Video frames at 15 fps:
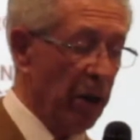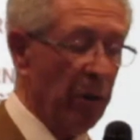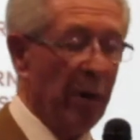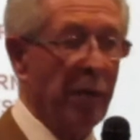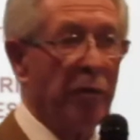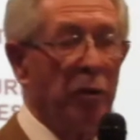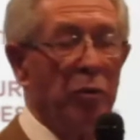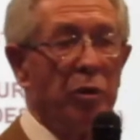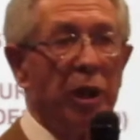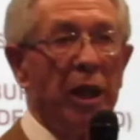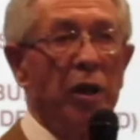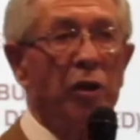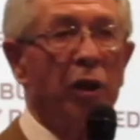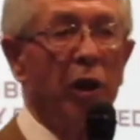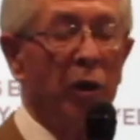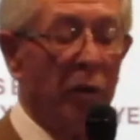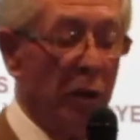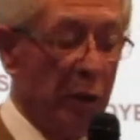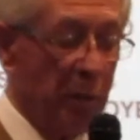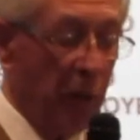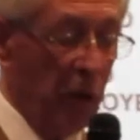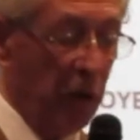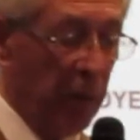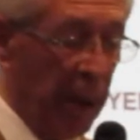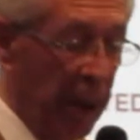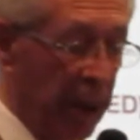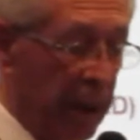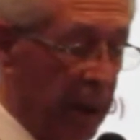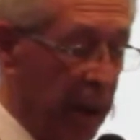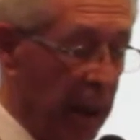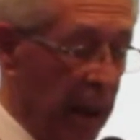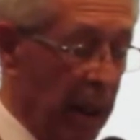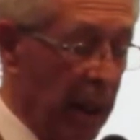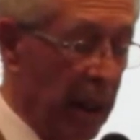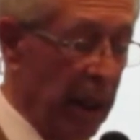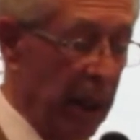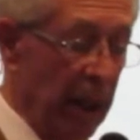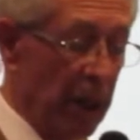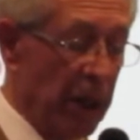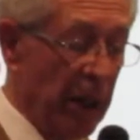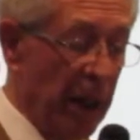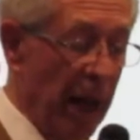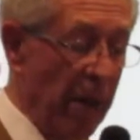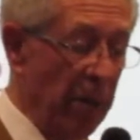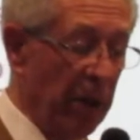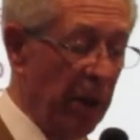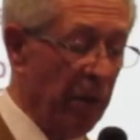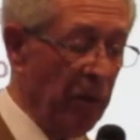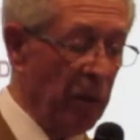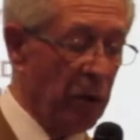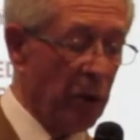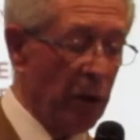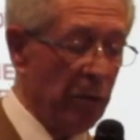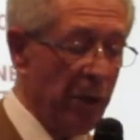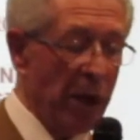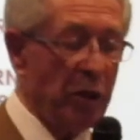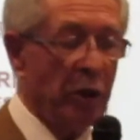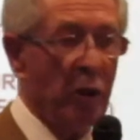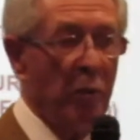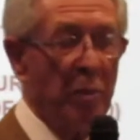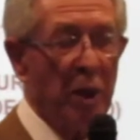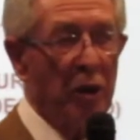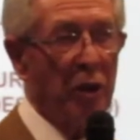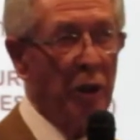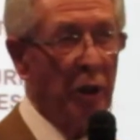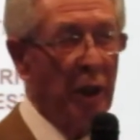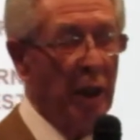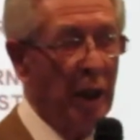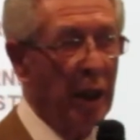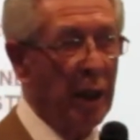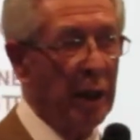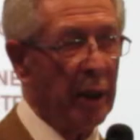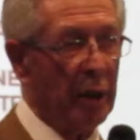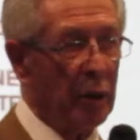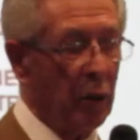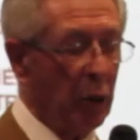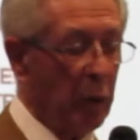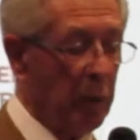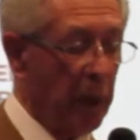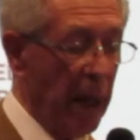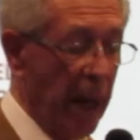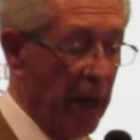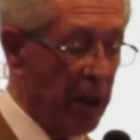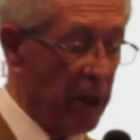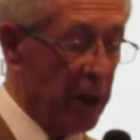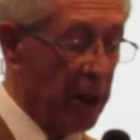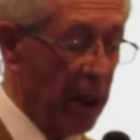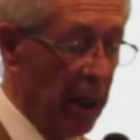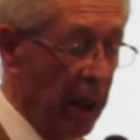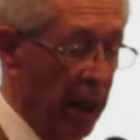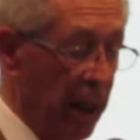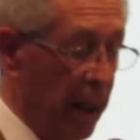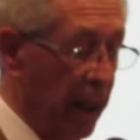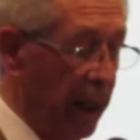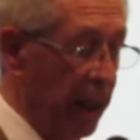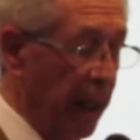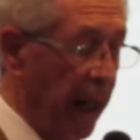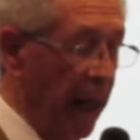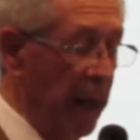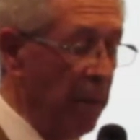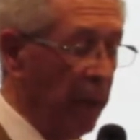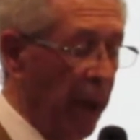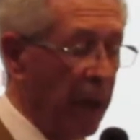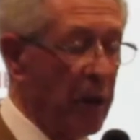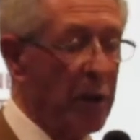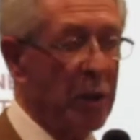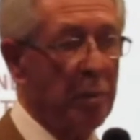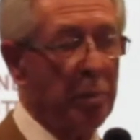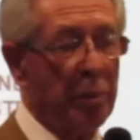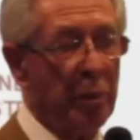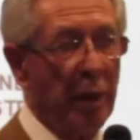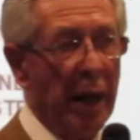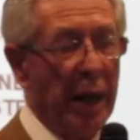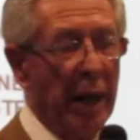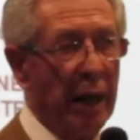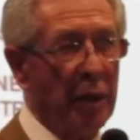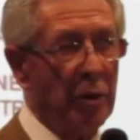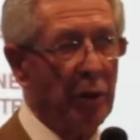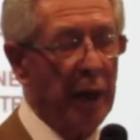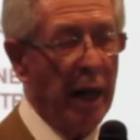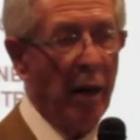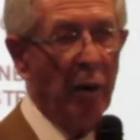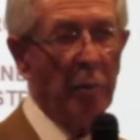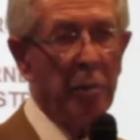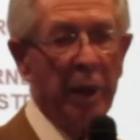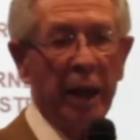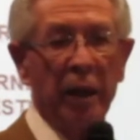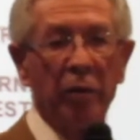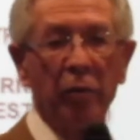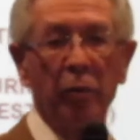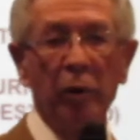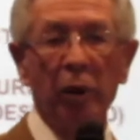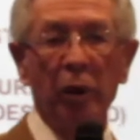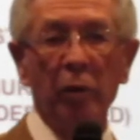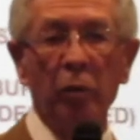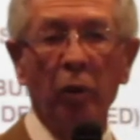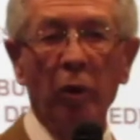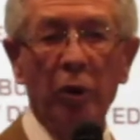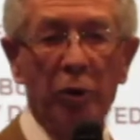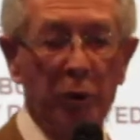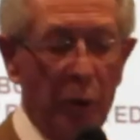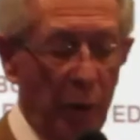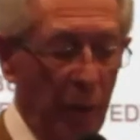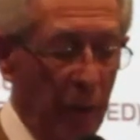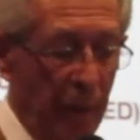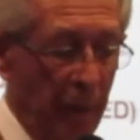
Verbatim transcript: the refugee children's movement, is the name given to the rescue mission that took place nine months prior to the outbreak of World War II.